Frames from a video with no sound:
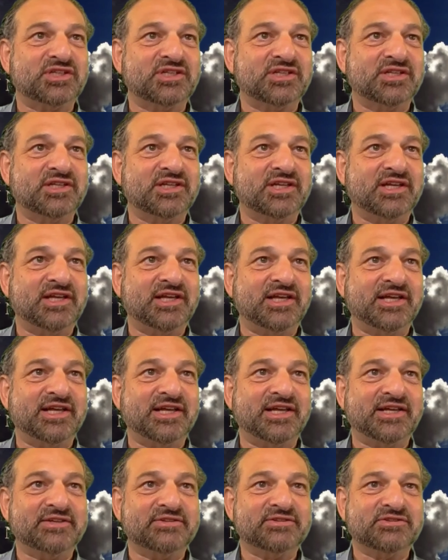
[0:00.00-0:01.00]

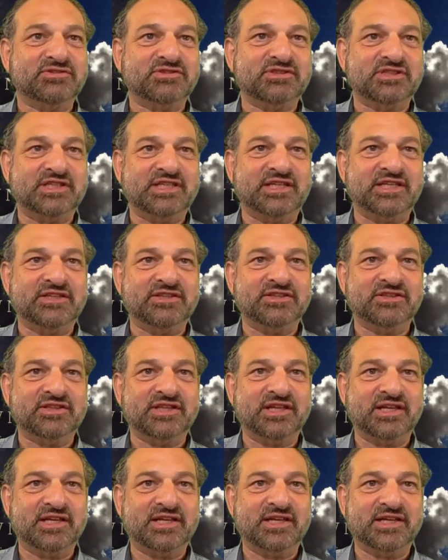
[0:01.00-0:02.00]
in
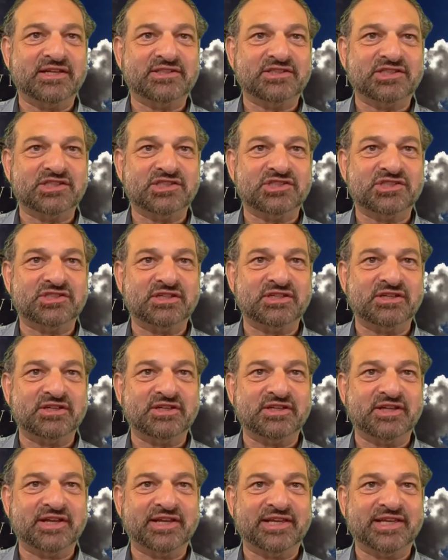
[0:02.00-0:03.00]
I
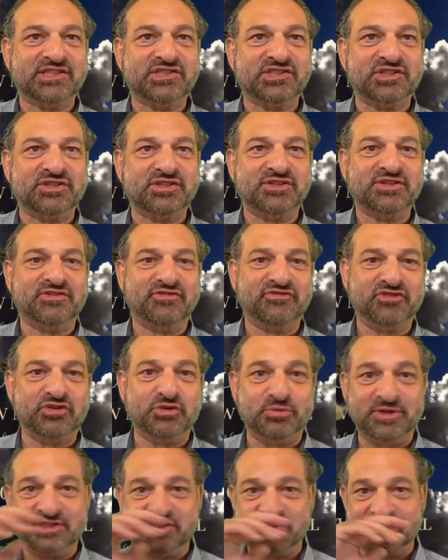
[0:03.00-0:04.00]
guess a few
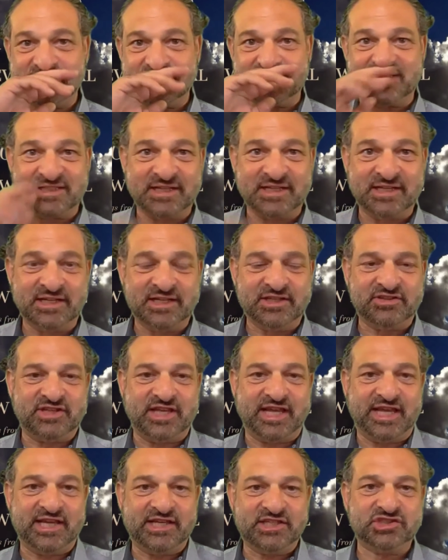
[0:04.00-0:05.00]
recent
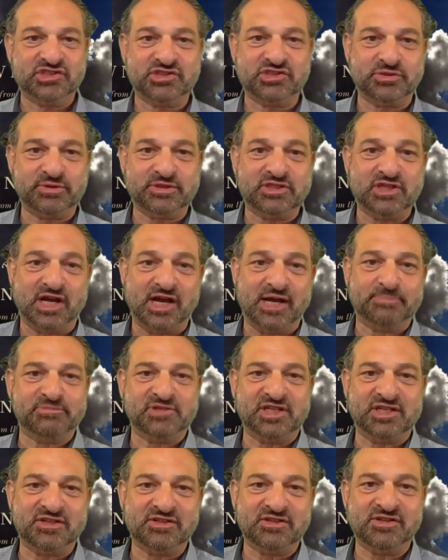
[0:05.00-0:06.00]
days to adopt
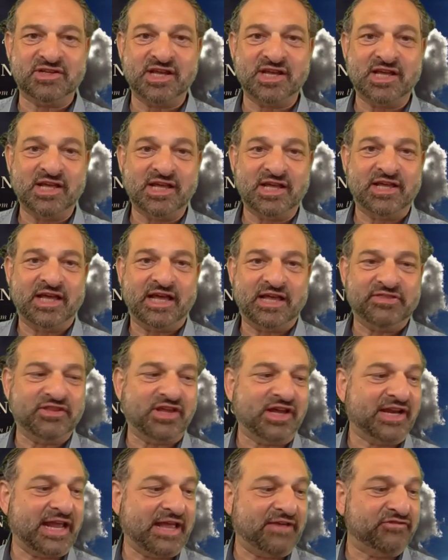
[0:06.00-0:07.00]
it, and not
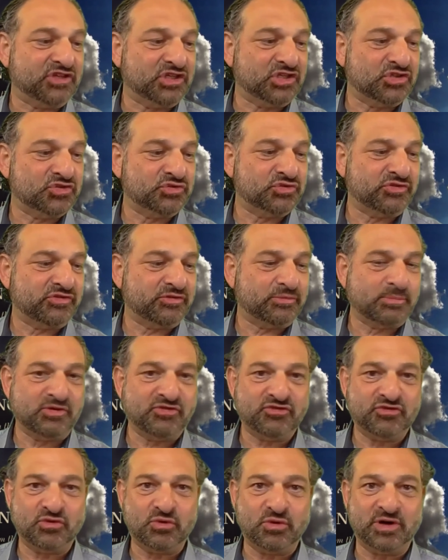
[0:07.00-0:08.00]
having used River
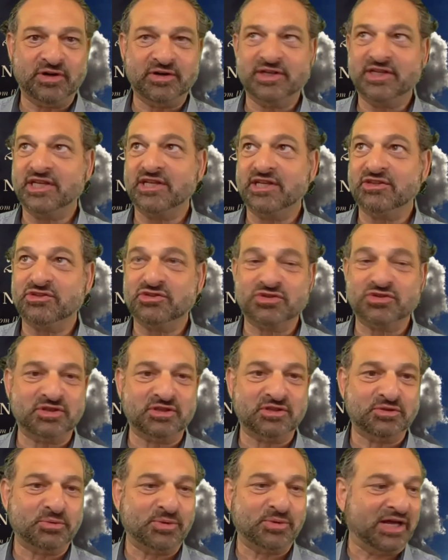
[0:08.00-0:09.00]
before, it took a
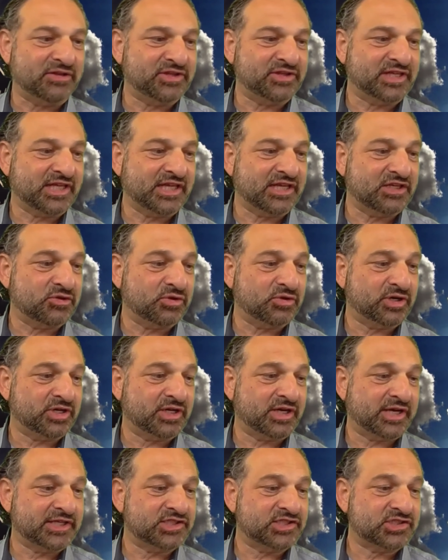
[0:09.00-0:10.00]
little while to get it
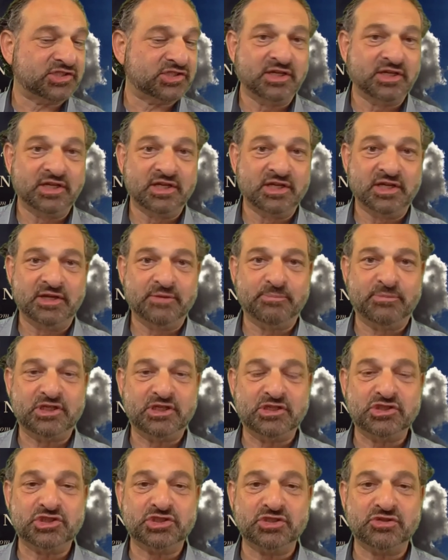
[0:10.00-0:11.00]
organized. But you
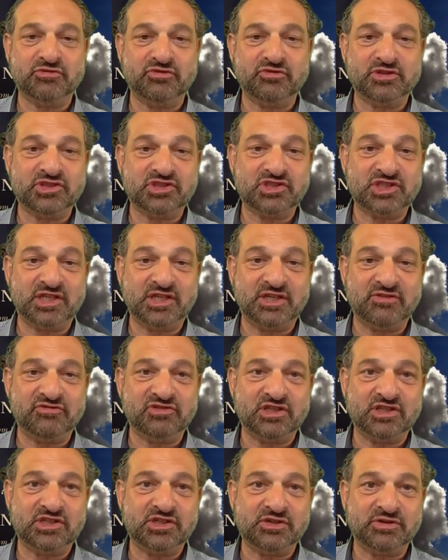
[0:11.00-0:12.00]
should have received
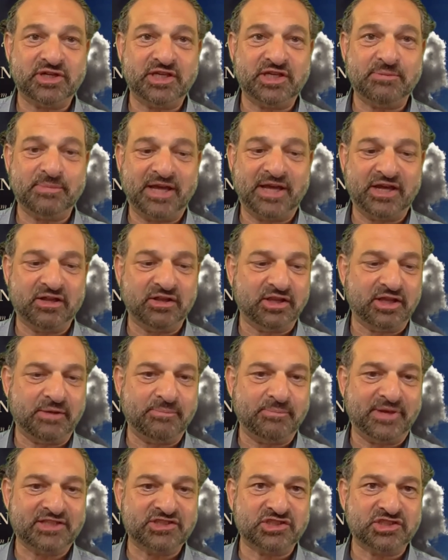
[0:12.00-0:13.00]
in your email a
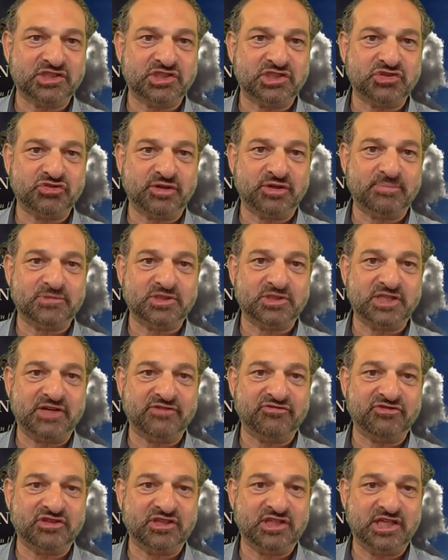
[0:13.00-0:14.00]
message from Jeff
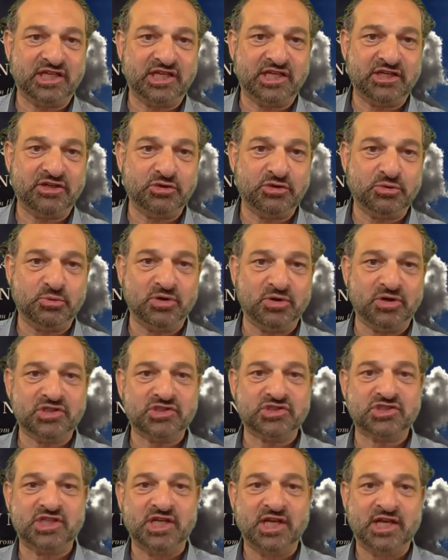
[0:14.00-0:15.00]
Nee, who
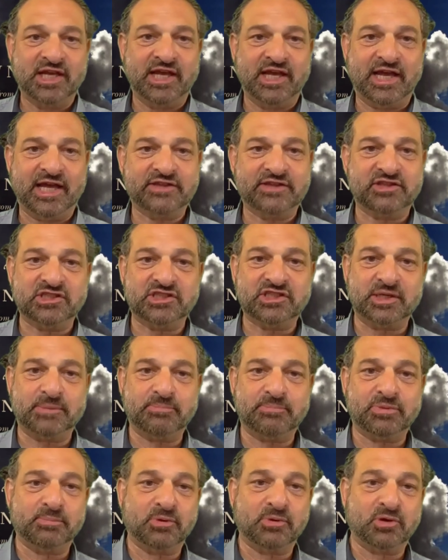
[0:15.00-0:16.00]
works at the Jet
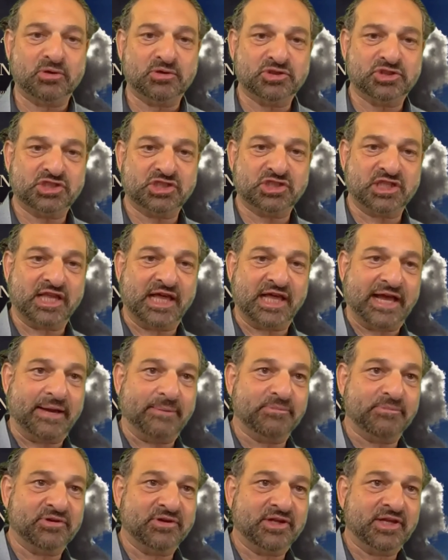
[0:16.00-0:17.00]
Propulsion Lab.
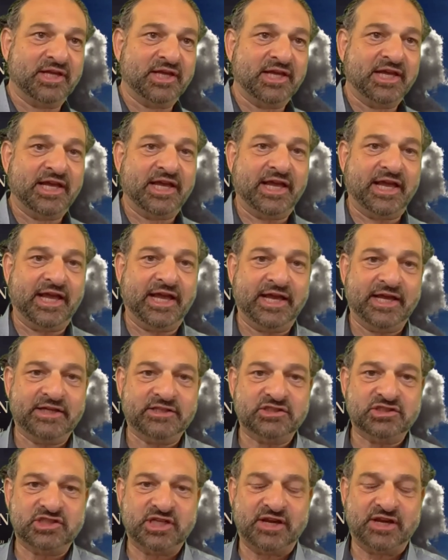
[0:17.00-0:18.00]
And
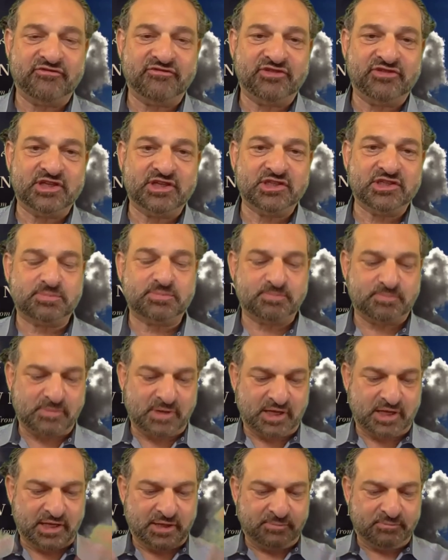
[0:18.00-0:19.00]
Jeff is
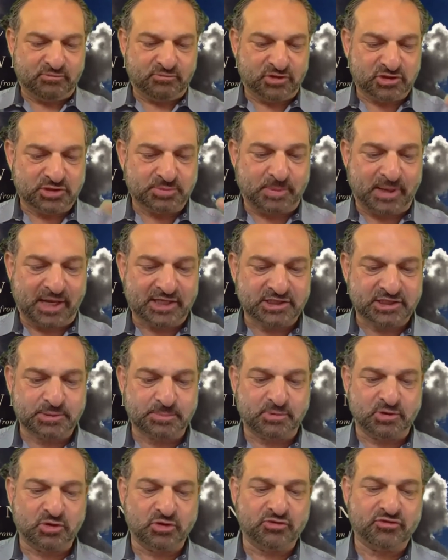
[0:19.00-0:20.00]

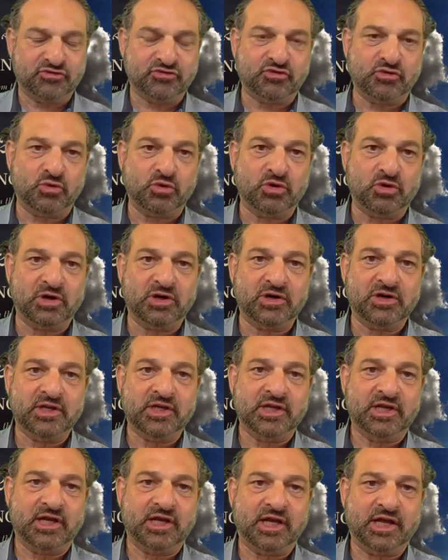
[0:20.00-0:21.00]
responsible for
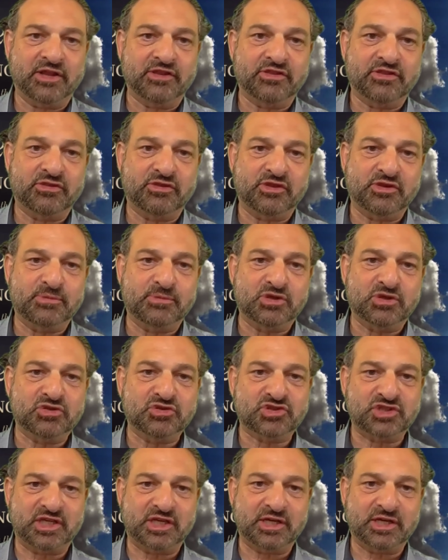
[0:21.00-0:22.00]
the
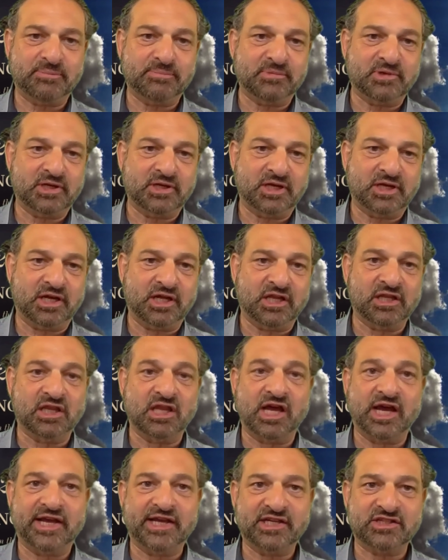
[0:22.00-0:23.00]
Museum
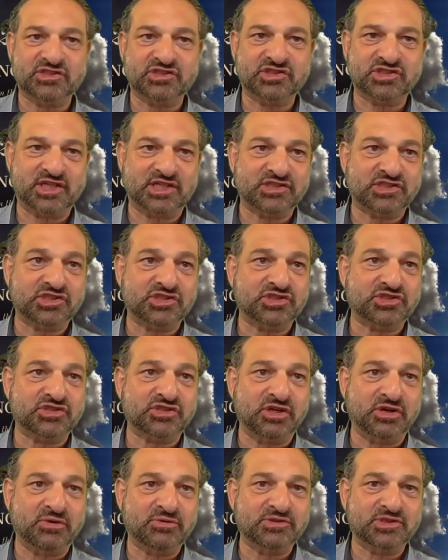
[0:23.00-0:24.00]
Alliance, as it's
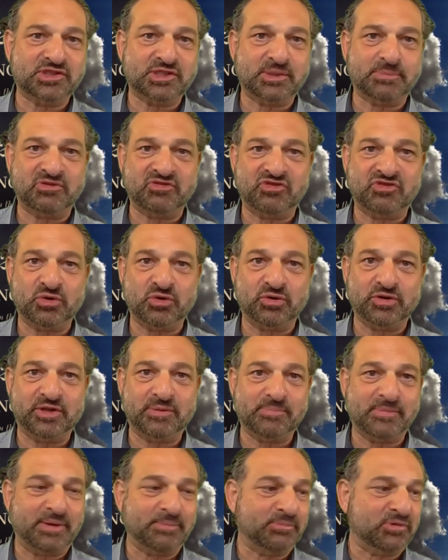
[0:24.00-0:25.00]
known. Some of you are already
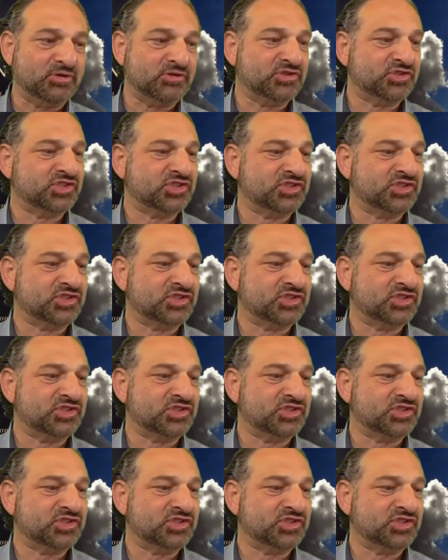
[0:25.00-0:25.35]
members.